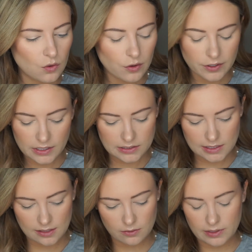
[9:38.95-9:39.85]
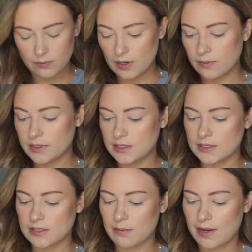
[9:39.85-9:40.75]
Or you can take the Wet n Wild one, it
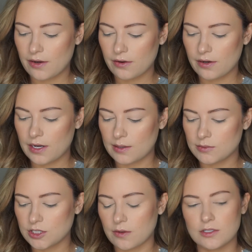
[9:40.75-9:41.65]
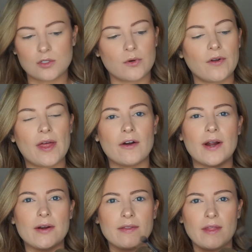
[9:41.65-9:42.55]
doesn't matter. And I'm just going to swirl that
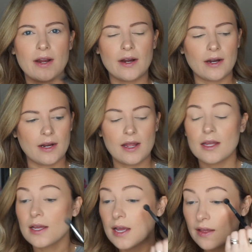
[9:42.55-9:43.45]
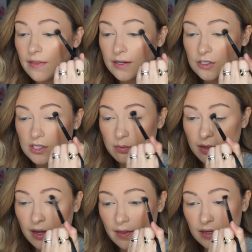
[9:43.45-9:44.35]
around in there. And then just
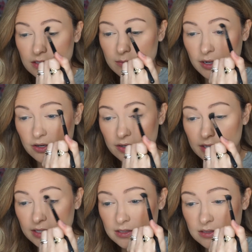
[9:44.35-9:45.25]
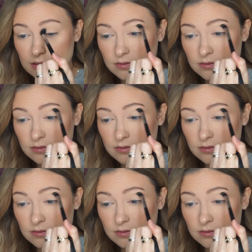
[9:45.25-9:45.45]
apply that into my crease.